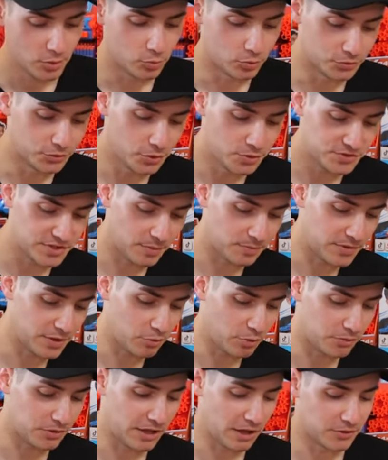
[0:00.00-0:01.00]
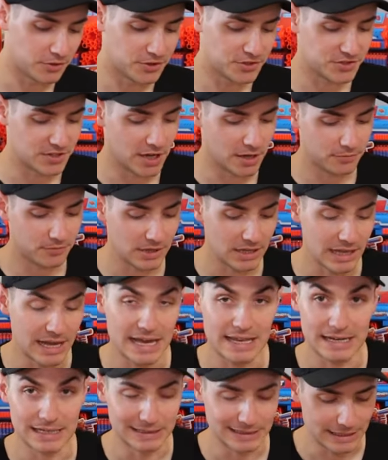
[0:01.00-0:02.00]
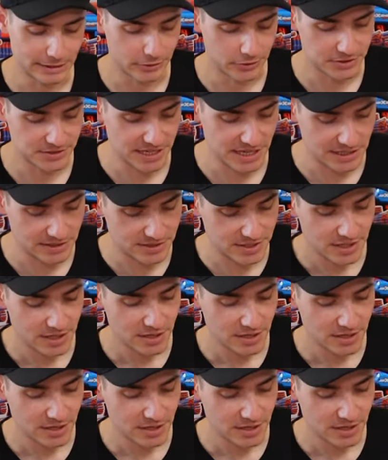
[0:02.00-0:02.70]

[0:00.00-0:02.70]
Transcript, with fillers: We'll do something with the other stuff at a later date.